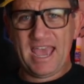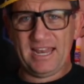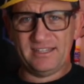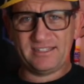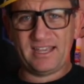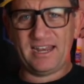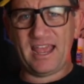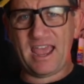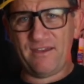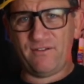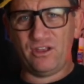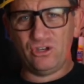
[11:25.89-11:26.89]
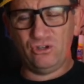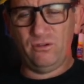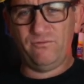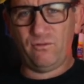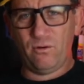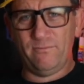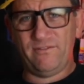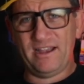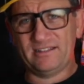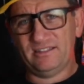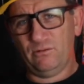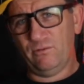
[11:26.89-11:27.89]
And it's going to have a new form
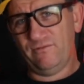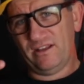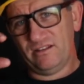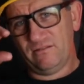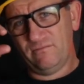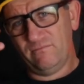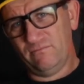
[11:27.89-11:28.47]
factor with it.